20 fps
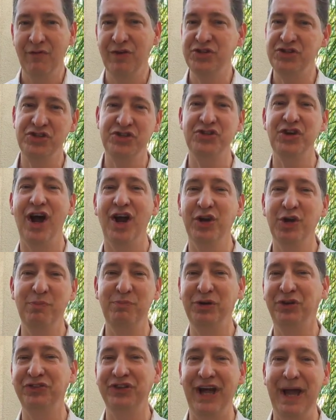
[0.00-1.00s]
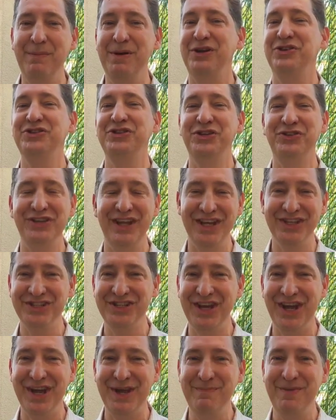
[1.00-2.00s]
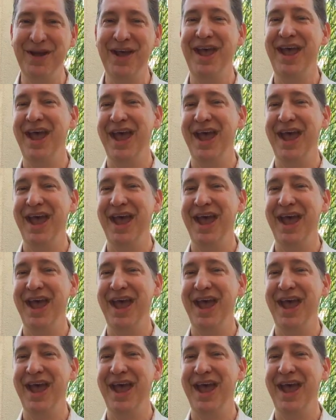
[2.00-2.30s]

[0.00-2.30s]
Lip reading: This is Dr. Bill Diamond. Until next time,